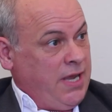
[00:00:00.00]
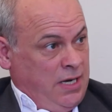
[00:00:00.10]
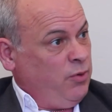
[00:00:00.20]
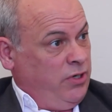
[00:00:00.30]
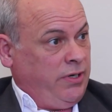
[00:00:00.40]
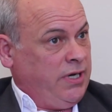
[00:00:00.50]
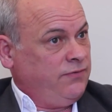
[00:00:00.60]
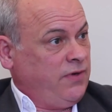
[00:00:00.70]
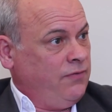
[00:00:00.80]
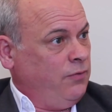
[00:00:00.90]
anybody who has
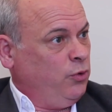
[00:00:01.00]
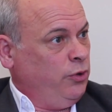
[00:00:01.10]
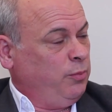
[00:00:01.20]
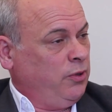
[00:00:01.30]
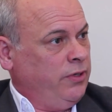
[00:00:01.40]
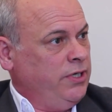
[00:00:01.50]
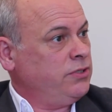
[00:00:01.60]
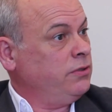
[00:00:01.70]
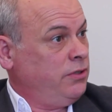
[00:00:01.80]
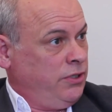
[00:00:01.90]
5 or more
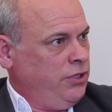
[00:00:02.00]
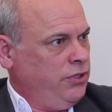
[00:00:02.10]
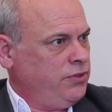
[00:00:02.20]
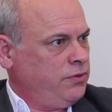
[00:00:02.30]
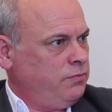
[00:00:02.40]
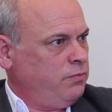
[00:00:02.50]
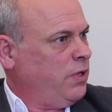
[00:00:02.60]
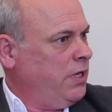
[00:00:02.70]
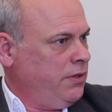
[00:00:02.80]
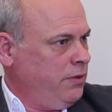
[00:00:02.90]
employees can use
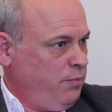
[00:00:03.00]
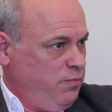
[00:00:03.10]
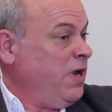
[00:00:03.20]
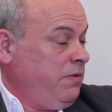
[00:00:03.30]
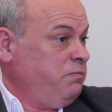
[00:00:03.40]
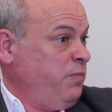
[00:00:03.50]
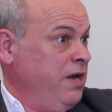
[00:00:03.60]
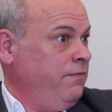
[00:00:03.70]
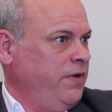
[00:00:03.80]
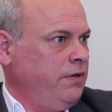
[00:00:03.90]
the
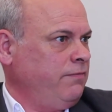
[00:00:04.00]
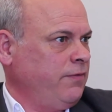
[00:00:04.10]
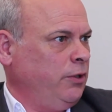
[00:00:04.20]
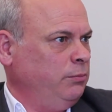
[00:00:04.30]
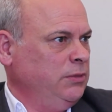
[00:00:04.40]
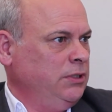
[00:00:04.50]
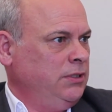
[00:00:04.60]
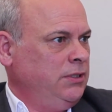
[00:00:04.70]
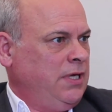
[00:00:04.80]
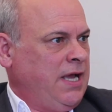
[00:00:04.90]
benefit from
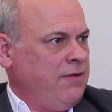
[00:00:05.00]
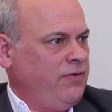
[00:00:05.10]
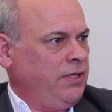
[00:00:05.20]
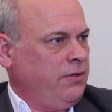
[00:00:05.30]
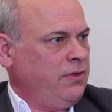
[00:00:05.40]
having